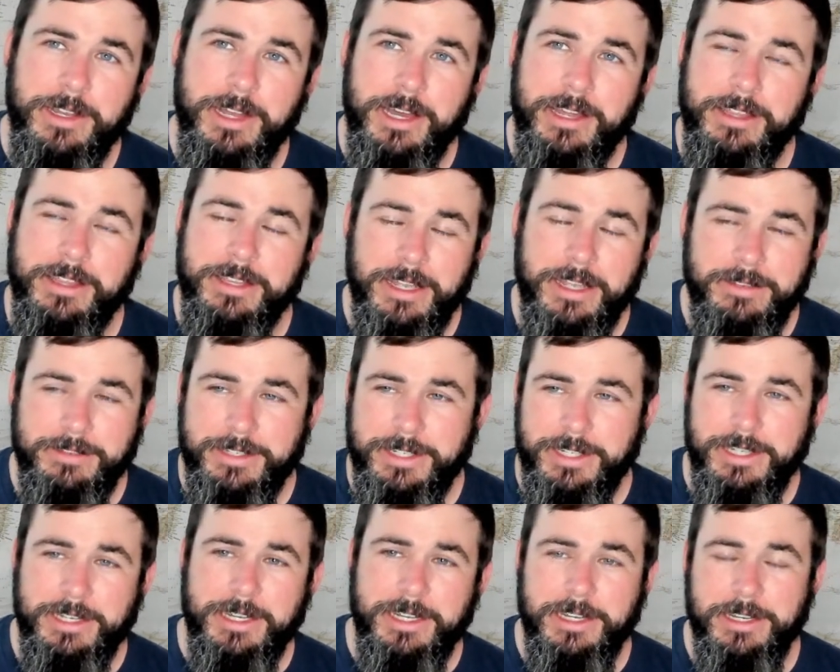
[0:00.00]
I've
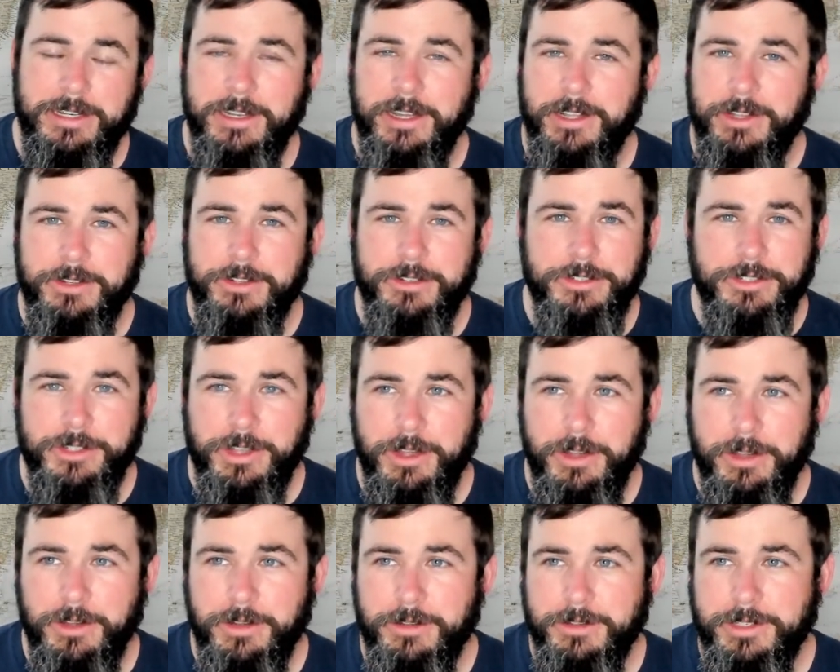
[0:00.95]
seen it in other
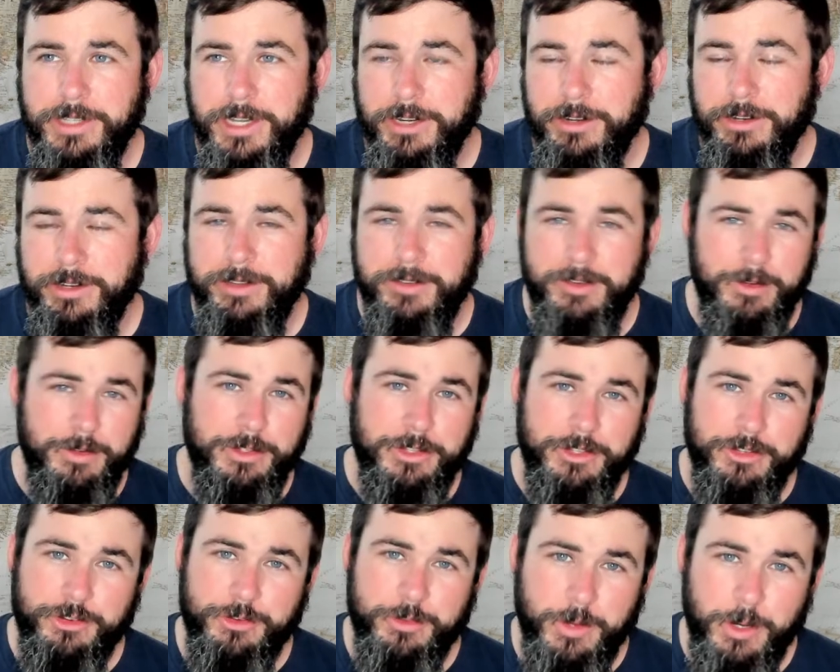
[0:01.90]
shows. I don't even know what the
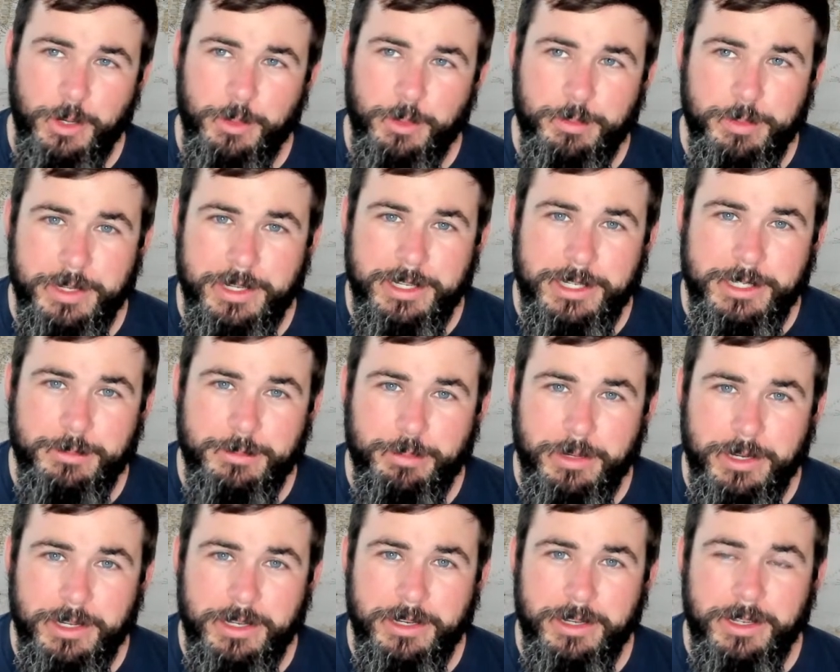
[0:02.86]
trope is,
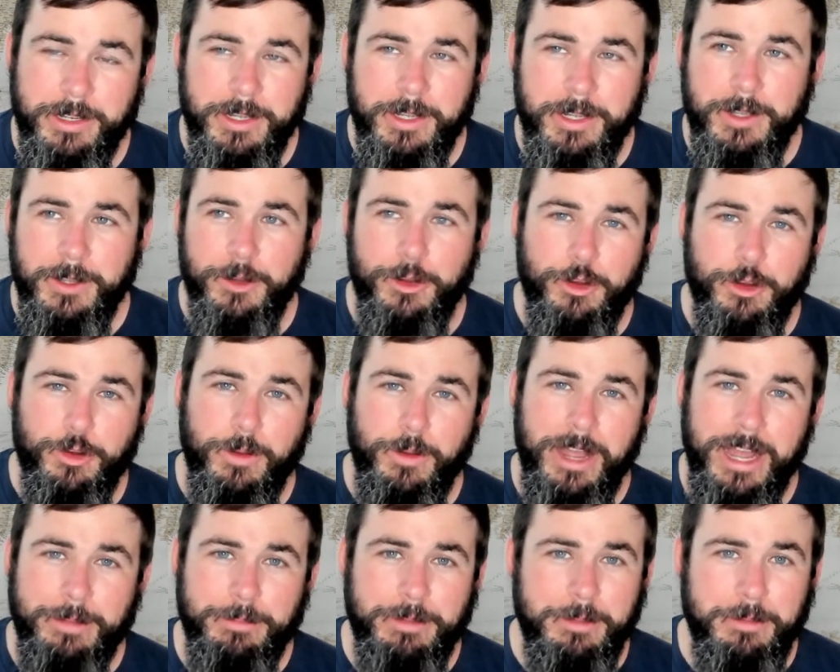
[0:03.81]
but
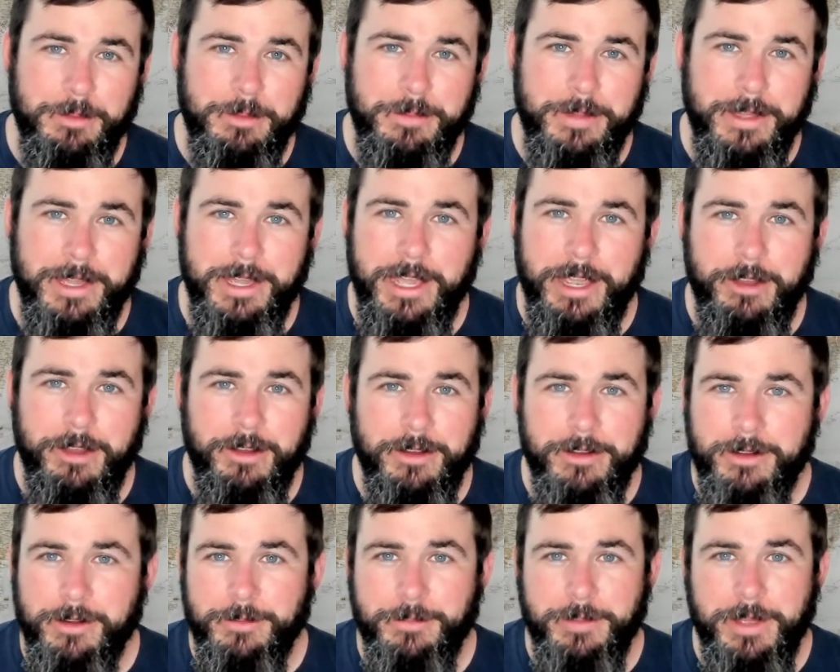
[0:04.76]
crybaby main
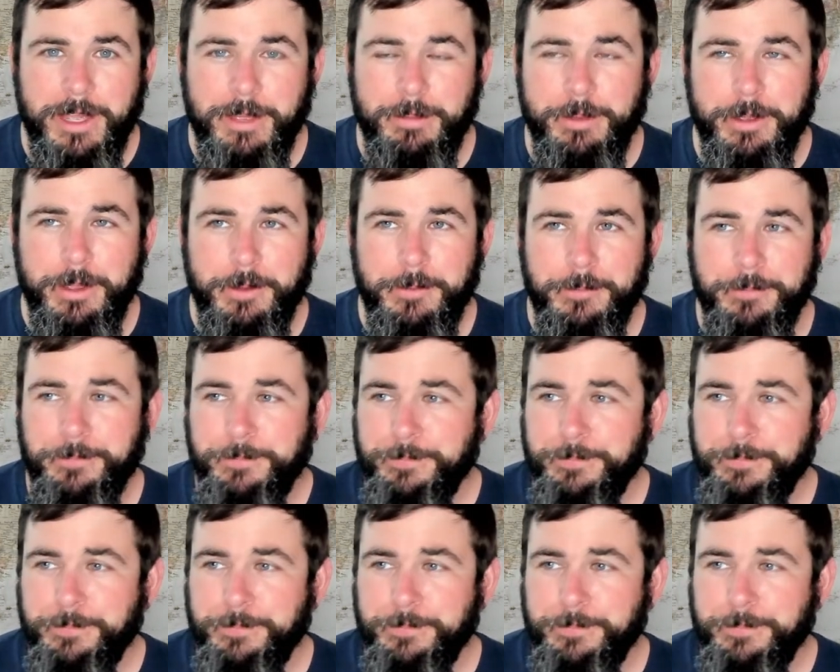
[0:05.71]
character maybe.